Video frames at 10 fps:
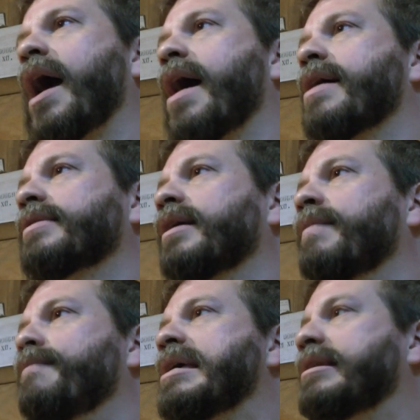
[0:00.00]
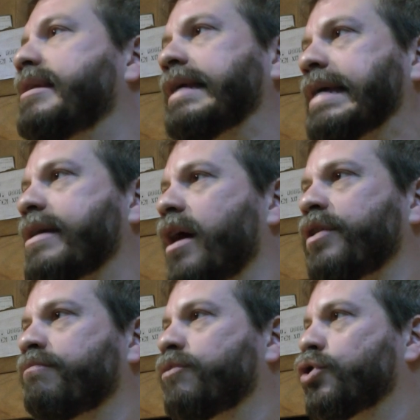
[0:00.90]
As a mid-teen,
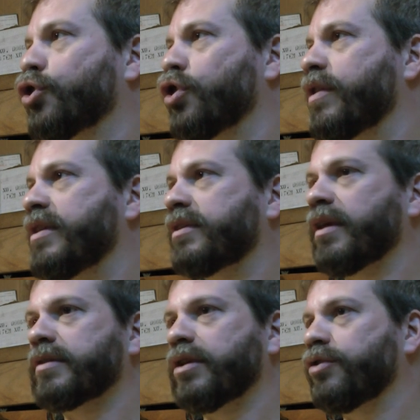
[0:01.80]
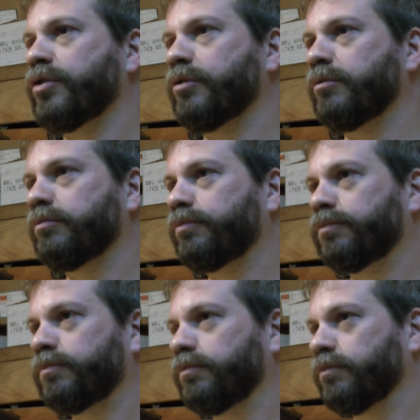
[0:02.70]
I turned these things into
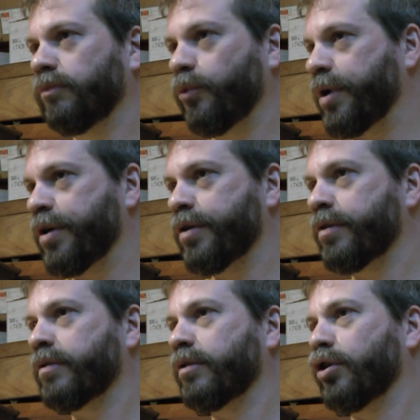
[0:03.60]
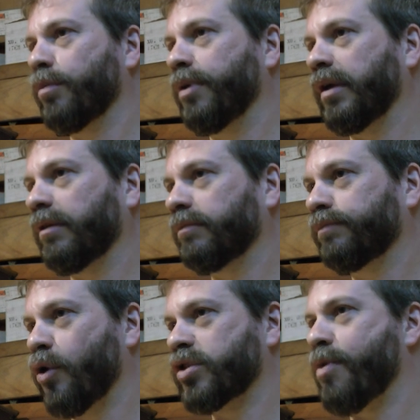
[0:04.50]
weird, urban,
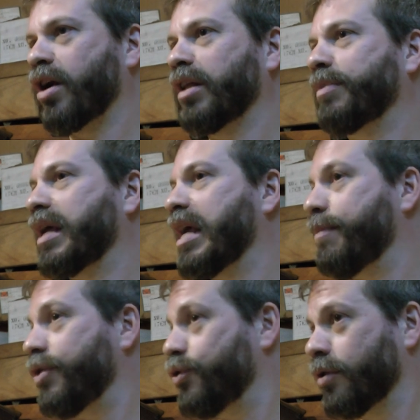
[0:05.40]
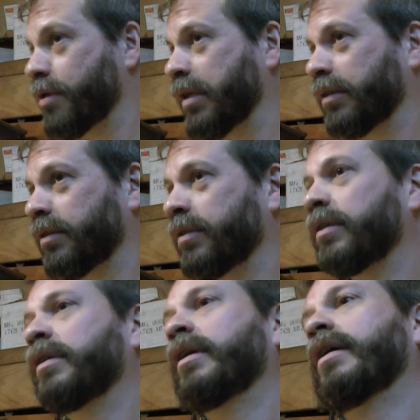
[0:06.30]
post-apocalyptic hippie jewelry,
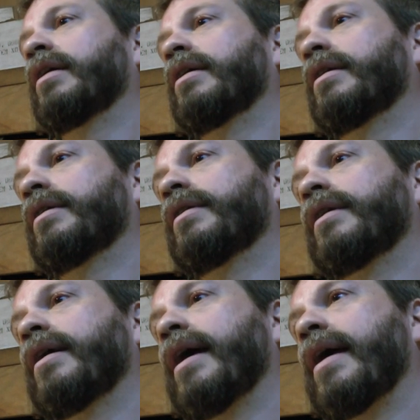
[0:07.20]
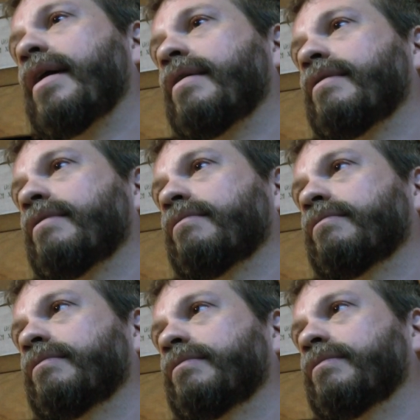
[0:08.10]
and
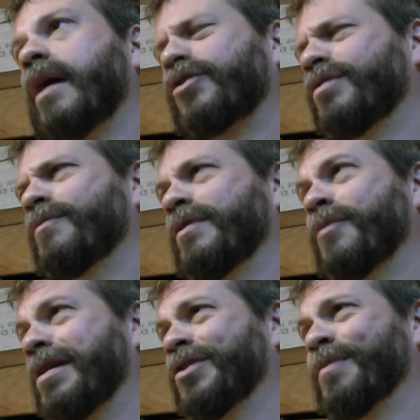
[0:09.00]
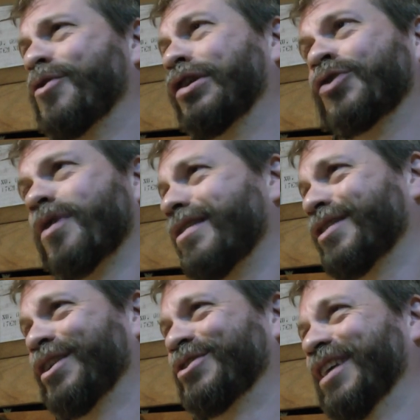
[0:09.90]
actually right into my early
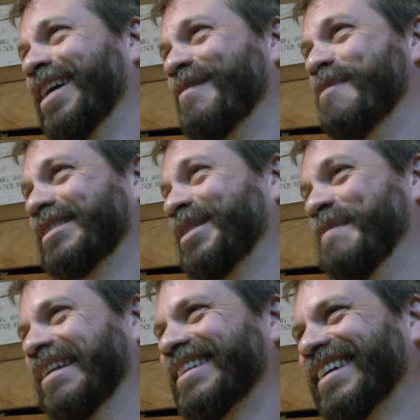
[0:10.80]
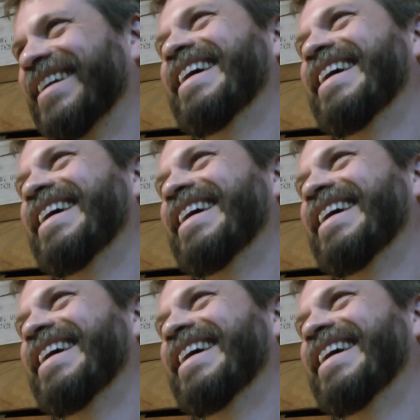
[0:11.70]
20s, actually, I must admit.